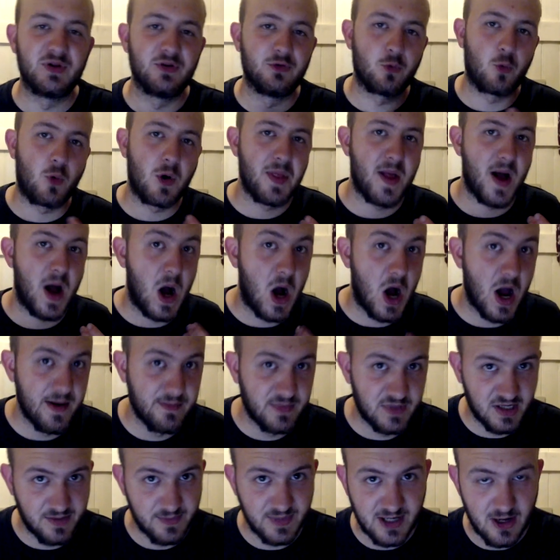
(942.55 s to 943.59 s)
But the one that
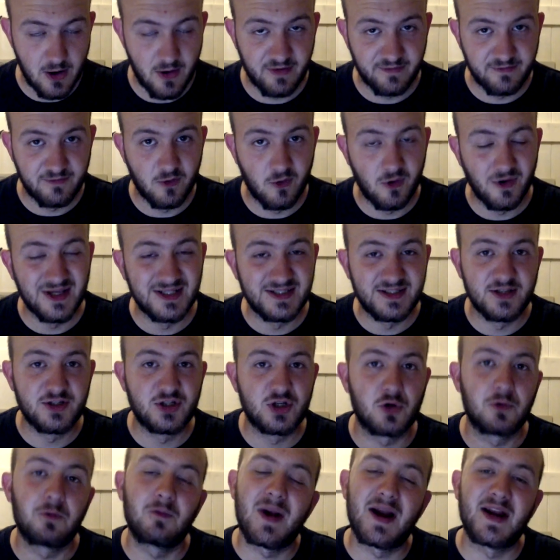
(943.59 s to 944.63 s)
I'm going to be going for is
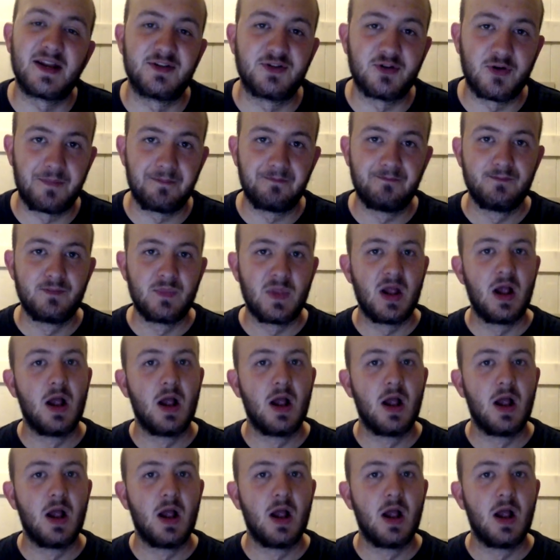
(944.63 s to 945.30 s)
the Pteranodon.